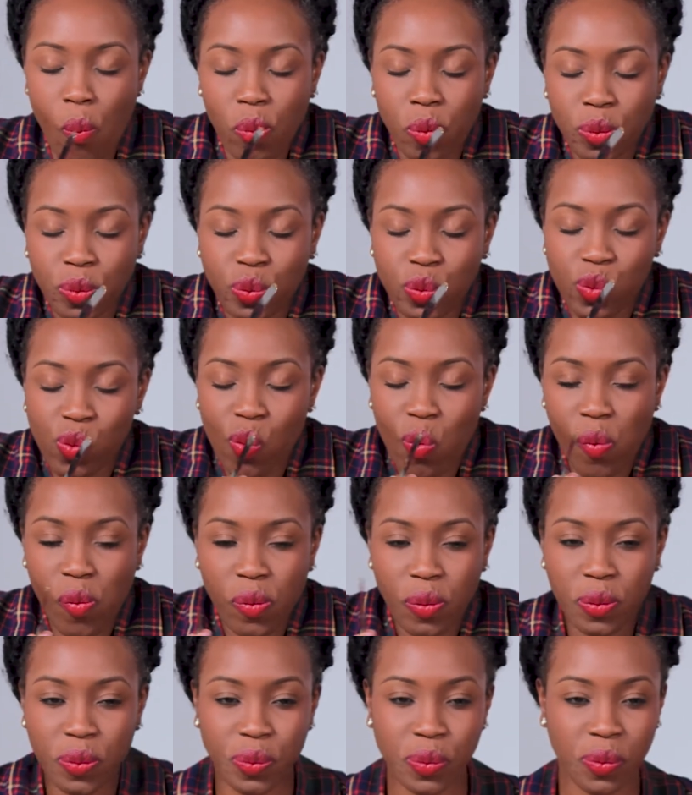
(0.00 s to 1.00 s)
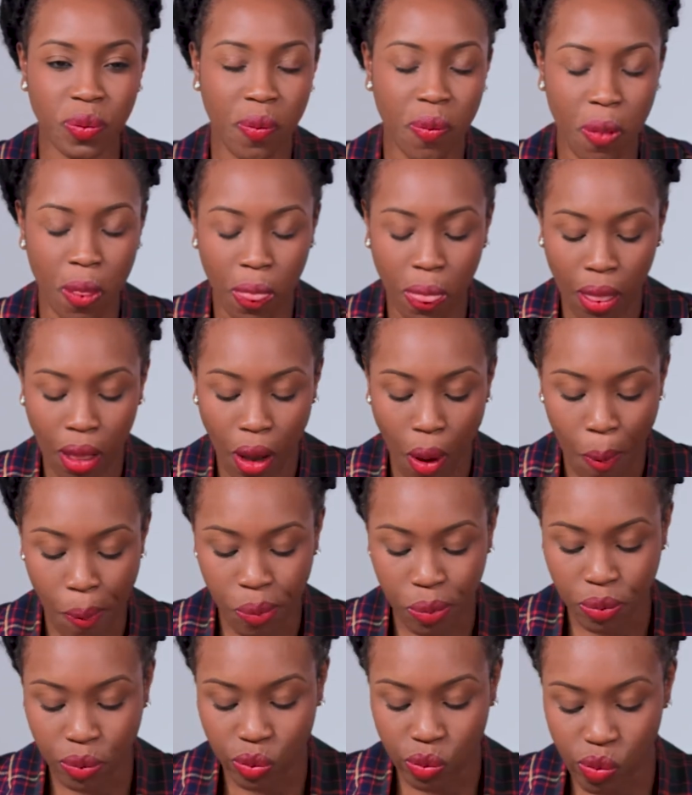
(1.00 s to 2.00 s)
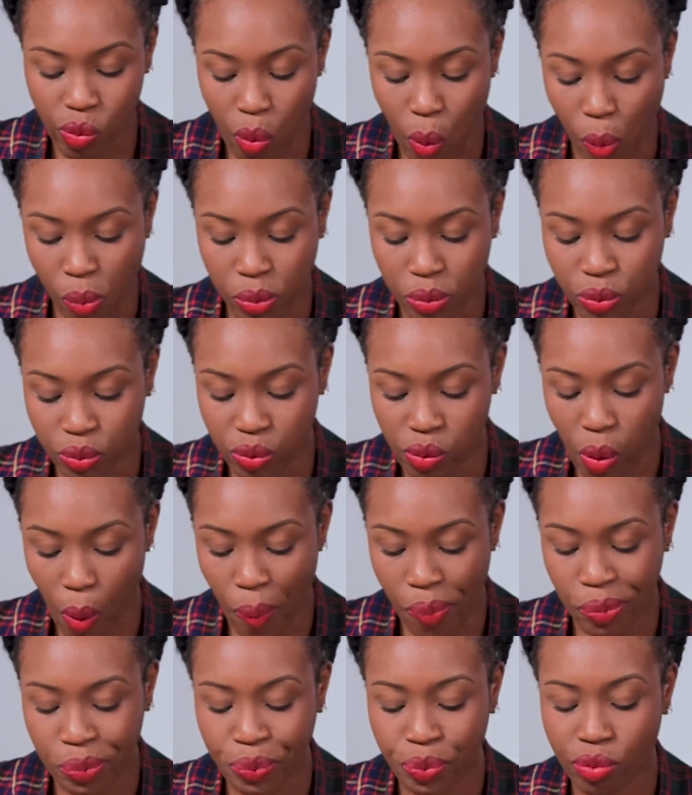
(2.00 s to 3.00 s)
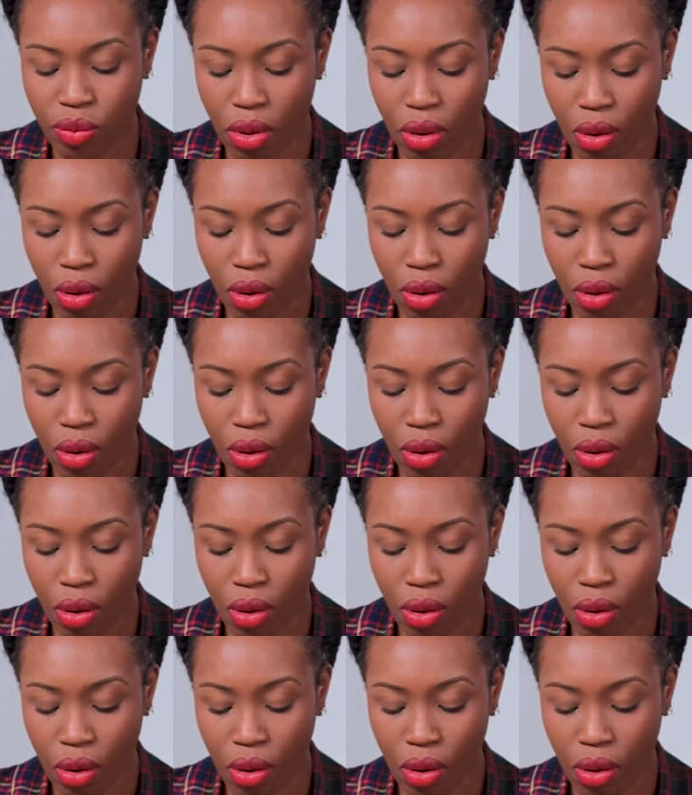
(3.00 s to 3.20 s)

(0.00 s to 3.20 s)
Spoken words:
mild there's not much spice, even though you put